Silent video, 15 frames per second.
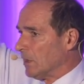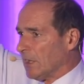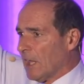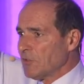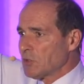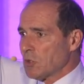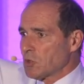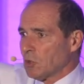
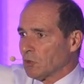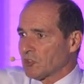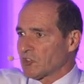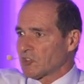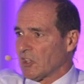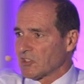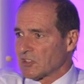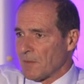Life's too short to
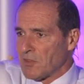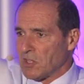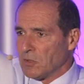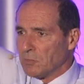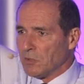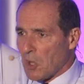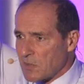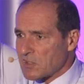sell something
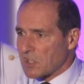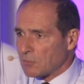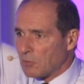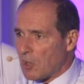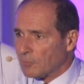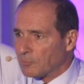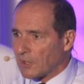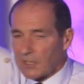you know is the
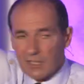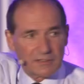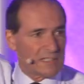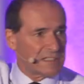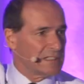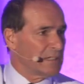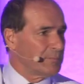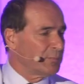wrong product,
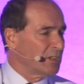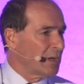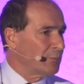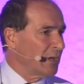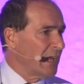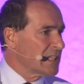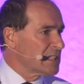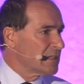isn't it? Put up
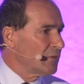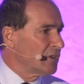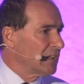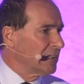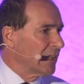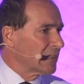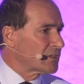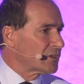your hands if you
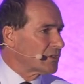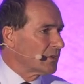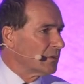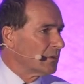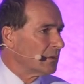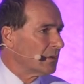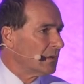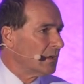think that's true.
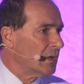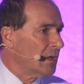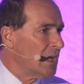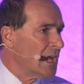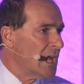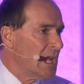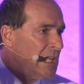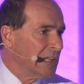
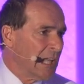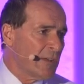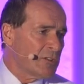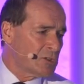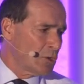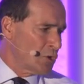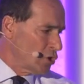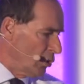
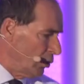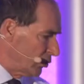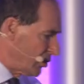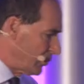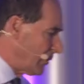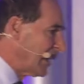Life's too short to